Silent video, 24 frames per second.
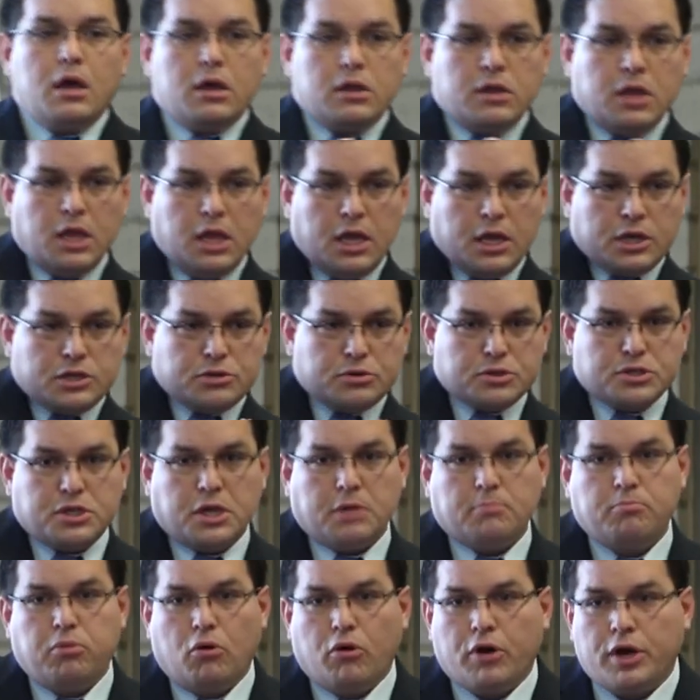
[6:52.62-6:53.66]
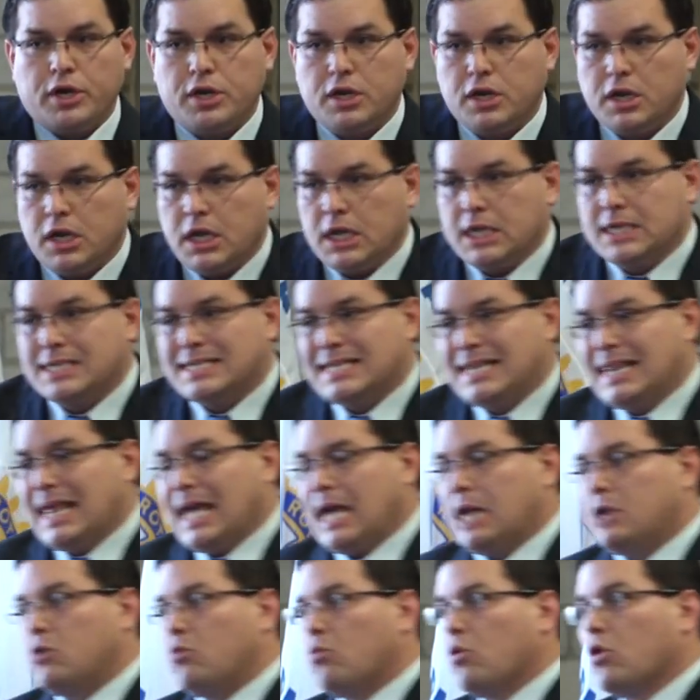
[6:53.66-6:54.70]
The interesting point is
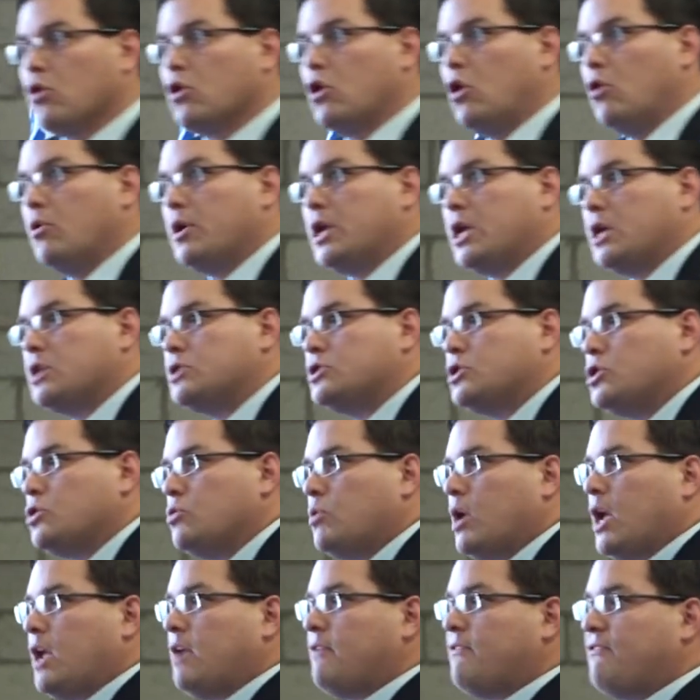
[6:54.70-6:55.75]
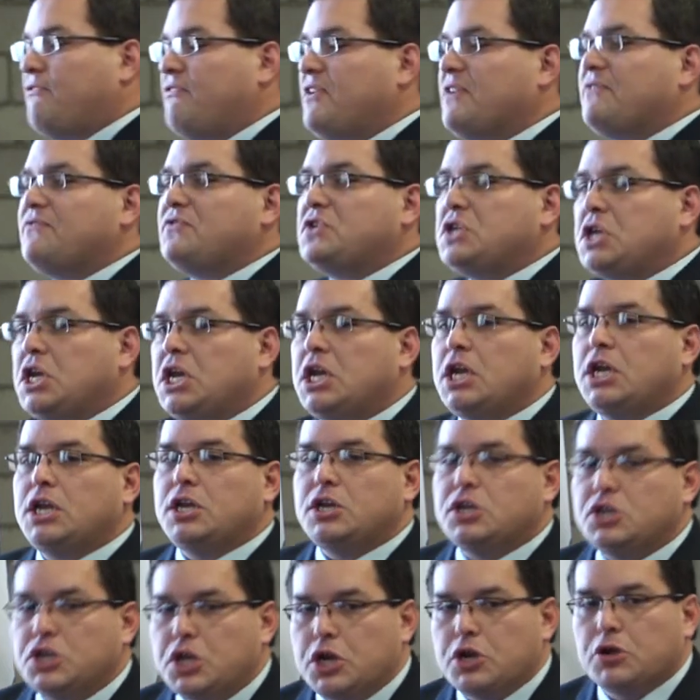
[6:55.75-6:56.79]
that we're going into a
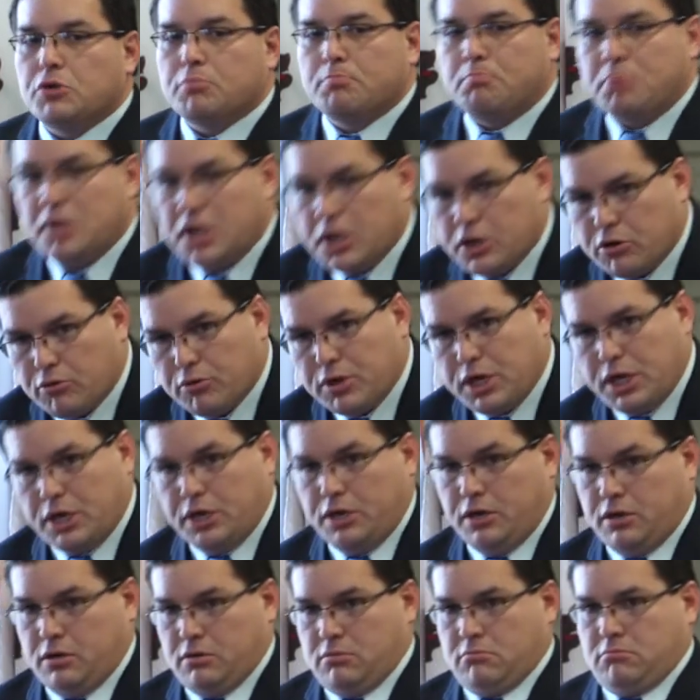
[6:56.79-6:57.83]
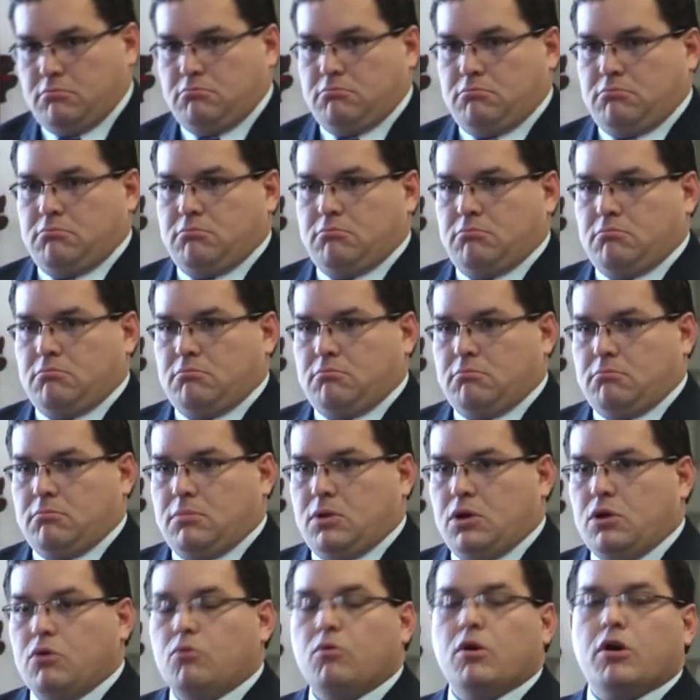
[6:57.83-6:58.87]
15-year period
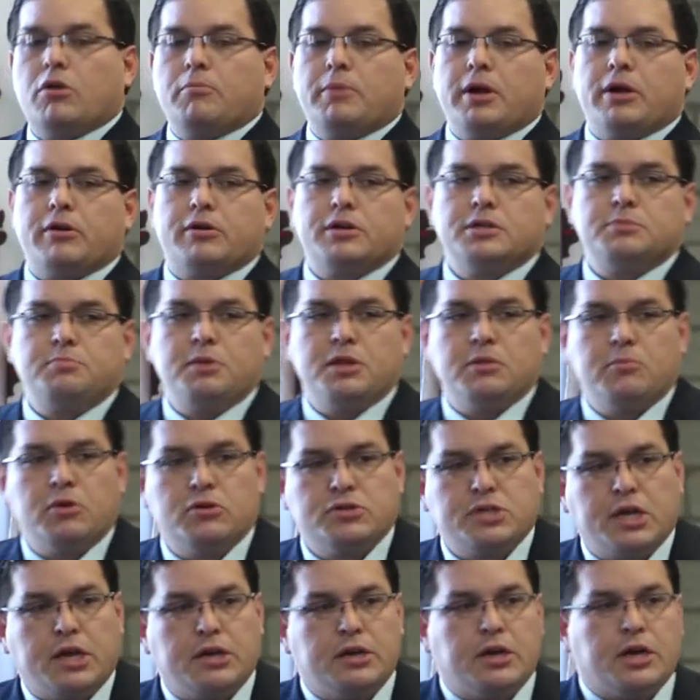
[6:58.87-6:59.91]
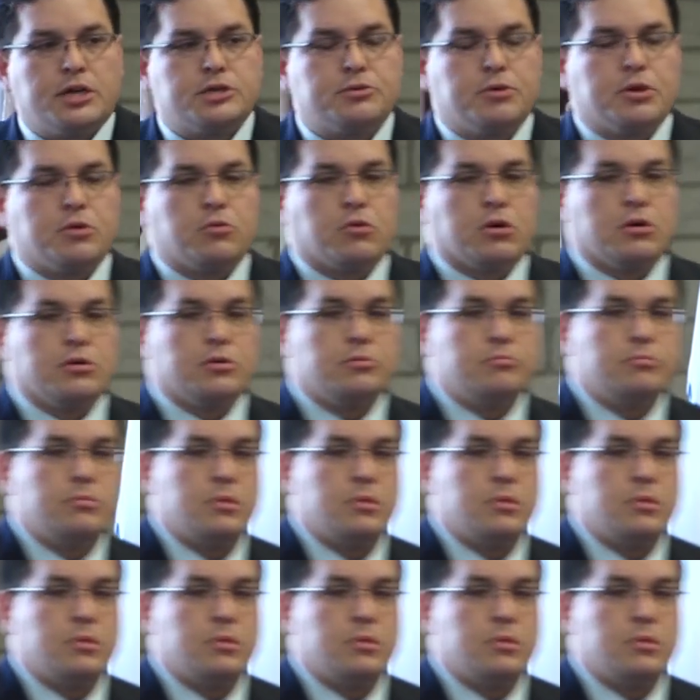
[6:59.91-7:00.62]
where America has been the most hated country in the world.